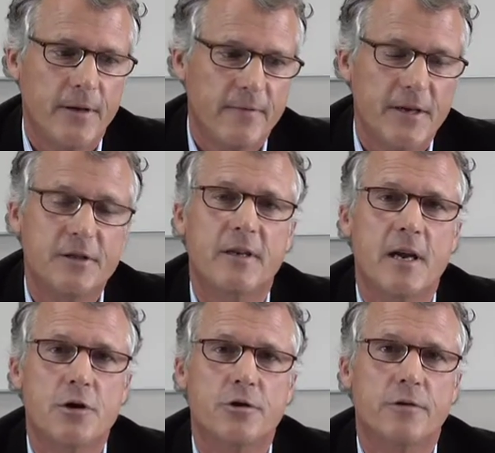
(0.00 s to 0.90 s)

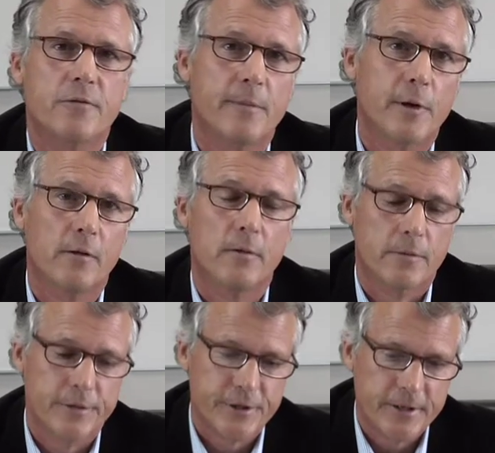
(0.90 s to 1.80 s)
investigation, criminal
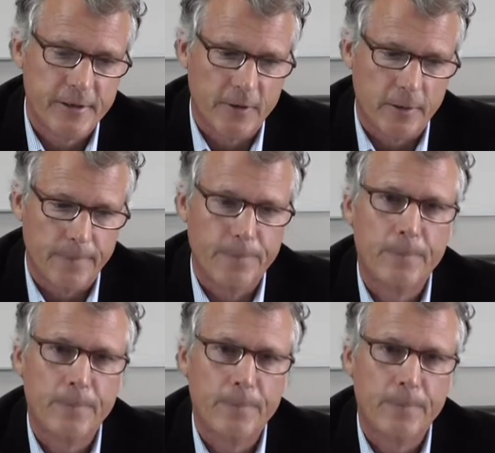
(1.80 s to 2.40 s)
or civil.